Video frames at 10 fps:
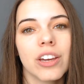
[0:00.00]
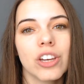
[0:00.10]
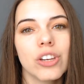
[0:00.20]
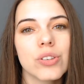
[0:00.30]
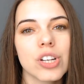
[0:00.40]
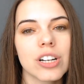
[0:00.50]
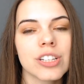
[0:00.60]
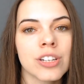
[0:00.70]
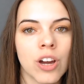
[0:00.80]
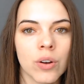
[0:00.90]
you start
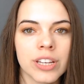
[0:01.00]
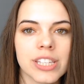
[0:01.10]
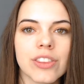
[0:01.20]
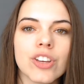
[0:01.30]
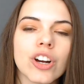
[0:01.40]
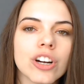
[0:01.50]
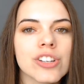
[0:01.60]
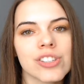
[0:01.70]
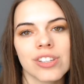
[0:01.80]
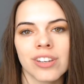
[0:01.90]
to notice that the urge
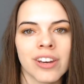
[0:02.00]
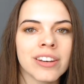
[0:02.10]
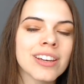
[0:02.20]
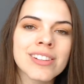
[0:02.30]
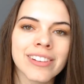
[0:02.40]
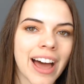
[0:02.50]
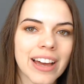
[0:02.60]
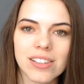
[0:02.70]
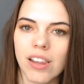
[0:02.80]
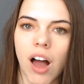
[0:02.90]
doesn't
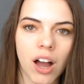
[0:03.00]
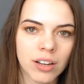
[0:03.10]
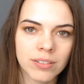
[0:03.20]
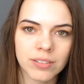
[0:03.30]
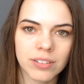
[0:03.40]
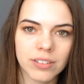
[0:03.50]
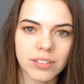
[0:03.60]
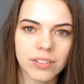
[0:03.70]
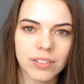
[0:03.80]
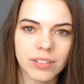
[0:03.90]
last long.
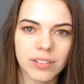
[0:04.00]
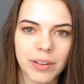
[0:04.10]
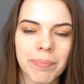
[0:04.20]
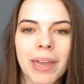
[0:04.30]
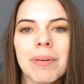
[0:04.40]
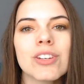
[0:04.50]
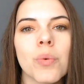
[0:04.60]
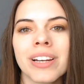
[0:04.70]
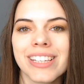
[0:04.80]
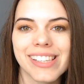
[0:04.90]
Maybe
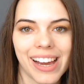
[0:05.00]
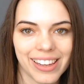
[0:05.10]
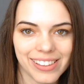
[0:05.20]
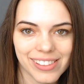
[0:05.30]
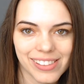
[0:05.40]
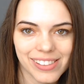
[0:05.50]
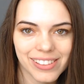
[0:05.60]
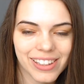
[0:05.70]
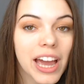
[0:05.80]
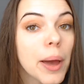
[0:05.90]
20 seconds.
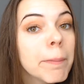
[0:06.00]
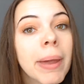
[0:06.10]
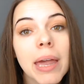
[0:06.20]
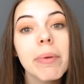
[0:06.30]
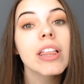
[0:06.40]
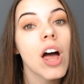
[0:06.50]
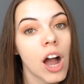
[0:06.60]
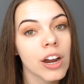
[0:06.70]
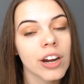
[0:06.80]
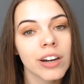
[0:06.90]
Maybe
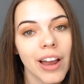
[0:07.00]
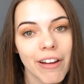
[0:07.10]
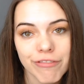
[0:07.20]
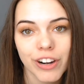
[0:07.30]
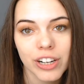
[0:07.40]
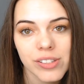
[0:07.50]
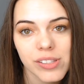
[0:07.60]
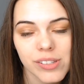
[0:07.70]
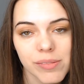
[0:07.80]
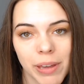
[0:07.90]
longer at
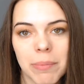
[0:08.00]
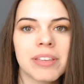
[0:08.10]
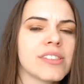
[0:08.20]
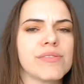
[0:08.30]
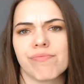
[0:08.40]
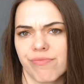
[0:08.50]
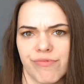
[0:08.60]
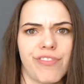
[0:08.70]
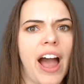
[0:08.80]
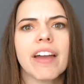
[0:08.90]
first. Maybe it's
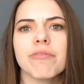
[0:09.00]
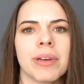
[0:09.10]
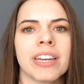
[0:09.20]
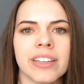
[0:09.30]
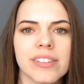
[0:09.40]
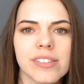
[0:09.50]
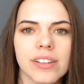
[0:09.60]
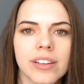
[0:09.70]
5 minutes.